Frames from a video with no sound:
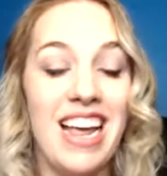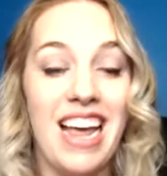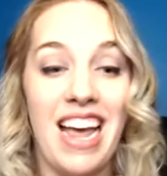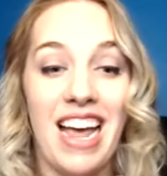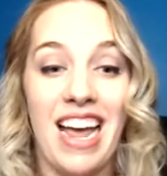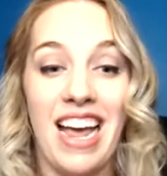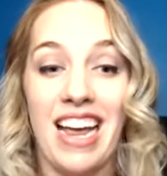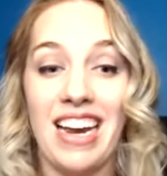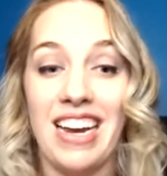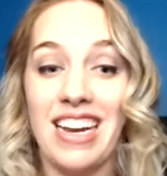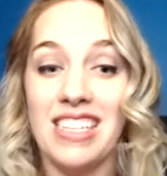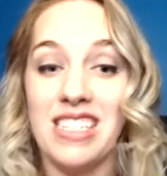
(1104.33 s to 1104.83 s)

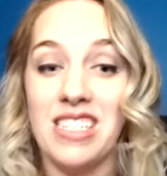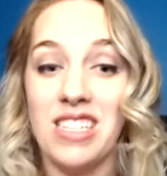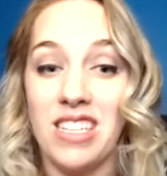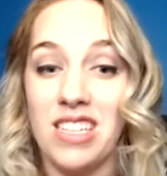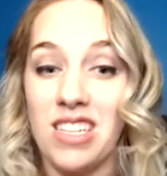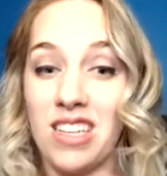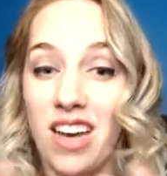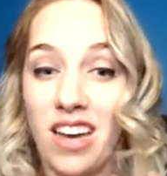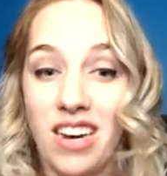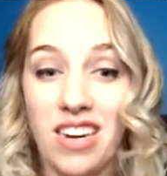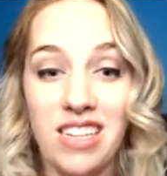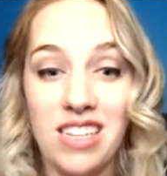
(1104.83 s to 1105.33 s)
And it's a
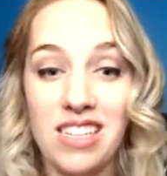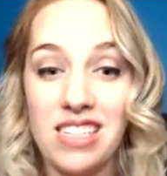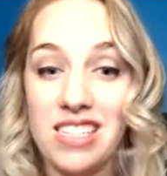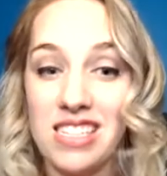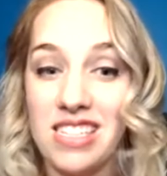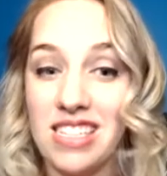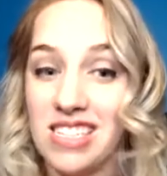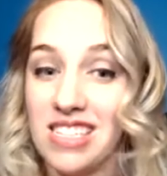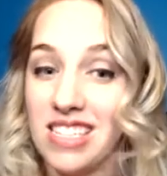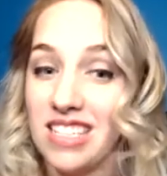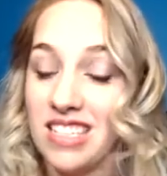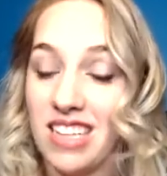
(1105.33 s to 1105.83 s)
lot of
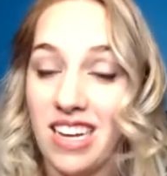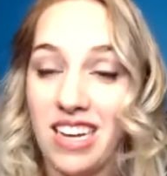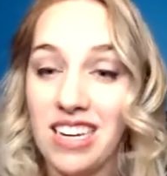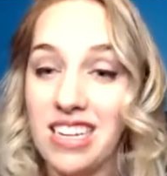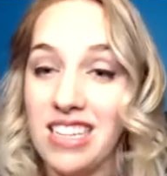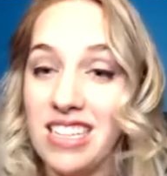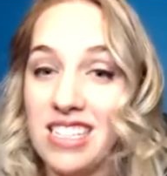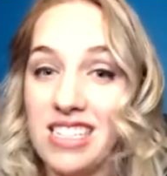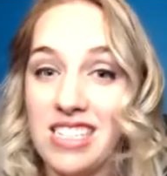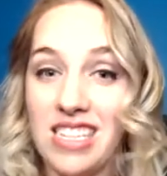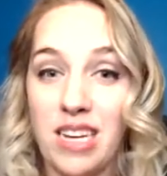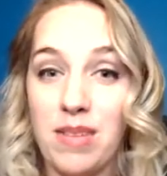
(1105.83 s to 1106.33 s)

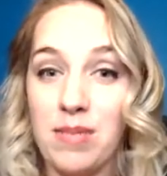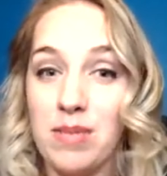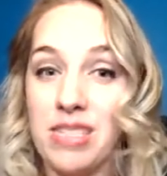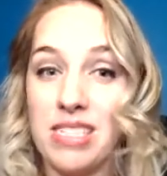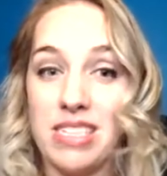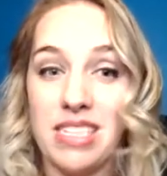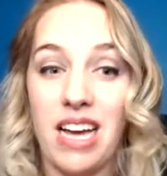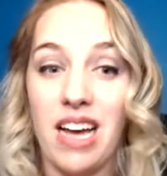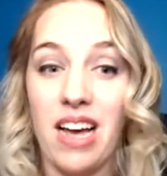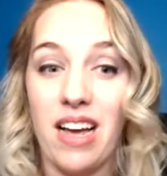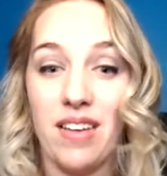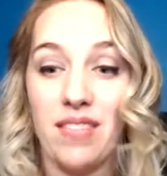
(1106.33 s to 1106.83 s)
the same
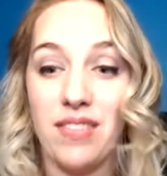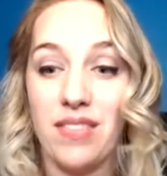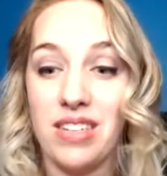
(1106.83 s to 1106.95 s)
stuff.